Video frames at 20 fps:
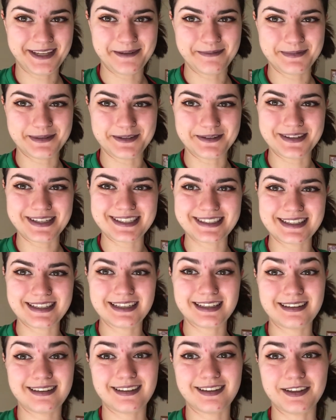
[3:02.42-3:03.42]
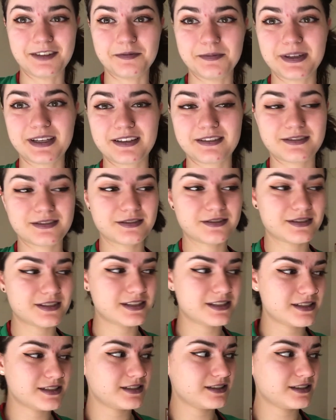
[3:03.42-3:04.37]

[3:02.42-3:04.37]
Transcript: I'm so excited, I love macaroons.